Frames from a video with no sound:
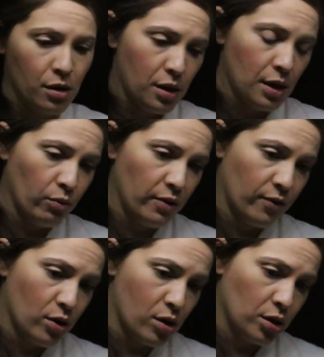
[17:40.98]
Then we've
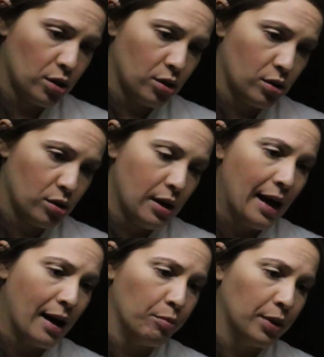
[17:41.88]
got
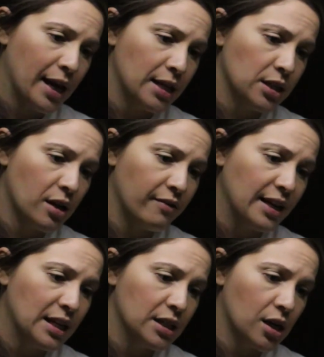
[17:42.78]
our plantar
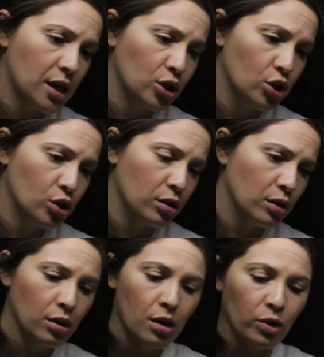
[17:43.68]
venous arch,
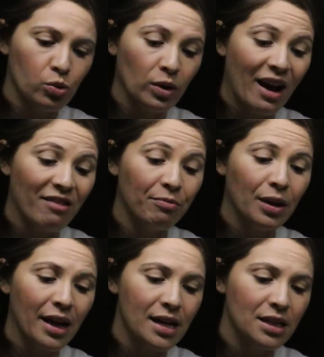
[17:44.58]
which will have
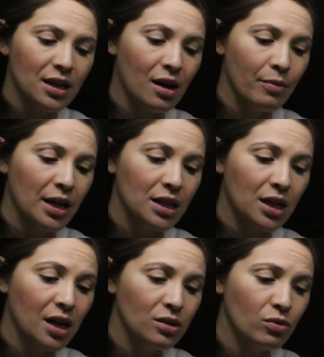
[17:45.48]
plantar
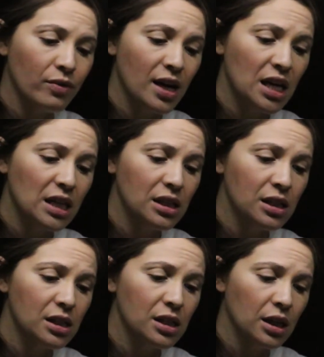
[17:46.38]
metatarsal
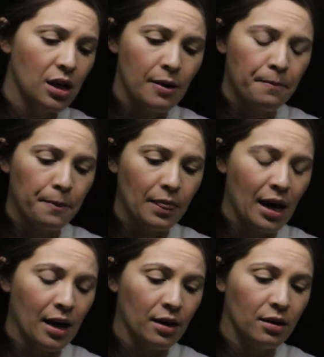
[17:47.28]
veins
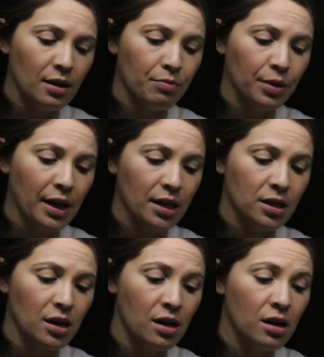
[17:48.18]
and the
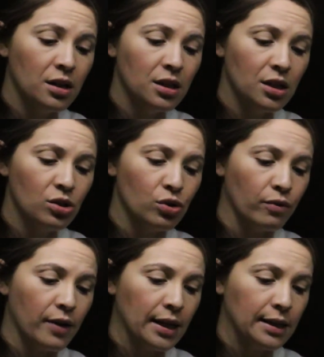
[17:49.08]
plantar digital
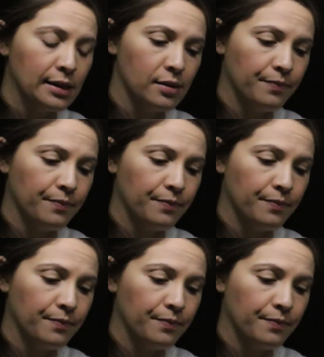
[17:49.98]
veins.